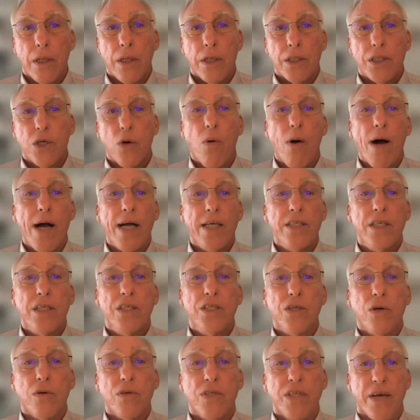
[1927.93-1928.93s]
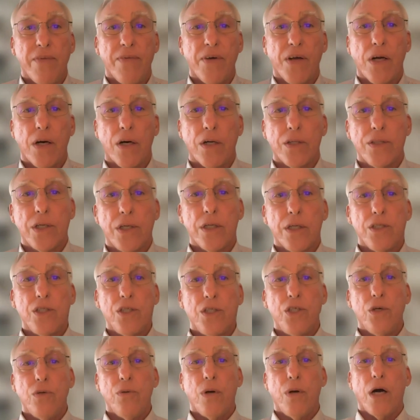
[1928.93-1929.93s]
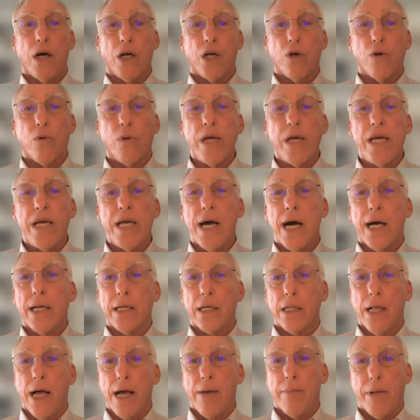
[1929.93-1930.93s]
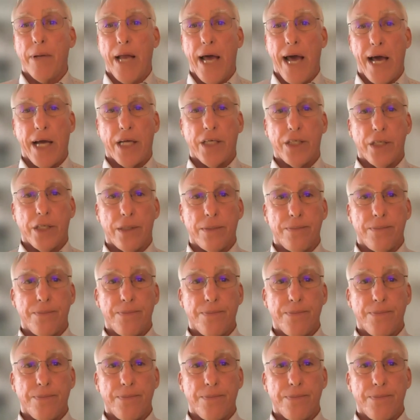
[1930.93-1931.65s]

So why is it so difficult to agree on climate action?